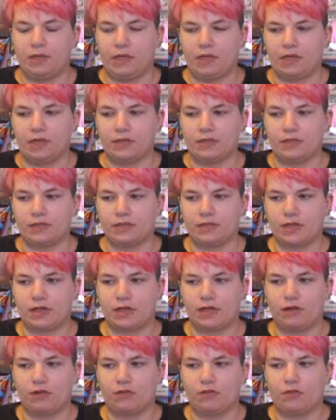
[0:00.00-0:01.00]
because
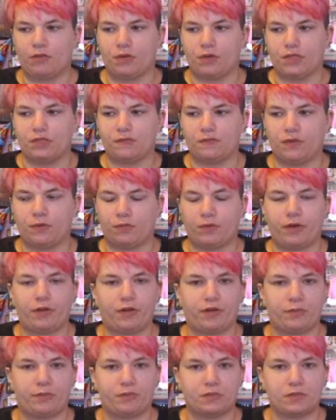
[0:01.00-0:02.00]
I don't always fit one
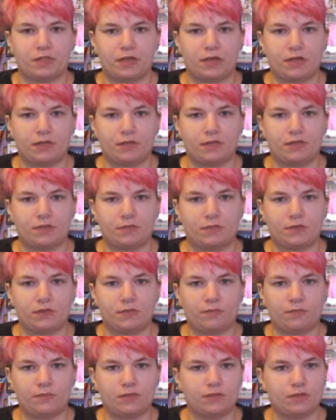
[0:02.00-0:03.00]
hundred percent of the
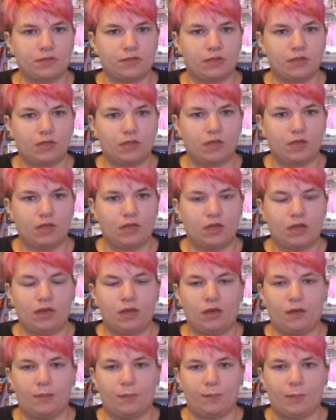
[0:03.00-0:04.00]
symptoms,
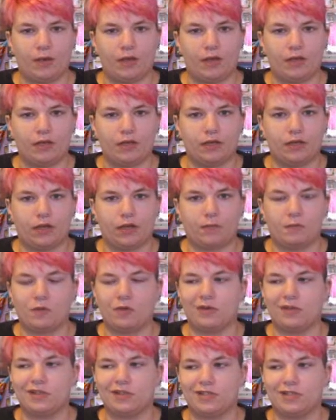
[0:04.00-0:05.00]
but I'm
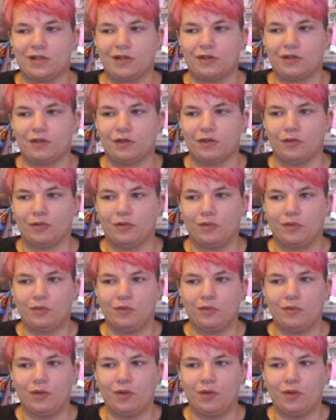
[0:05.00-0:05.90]
going to tell you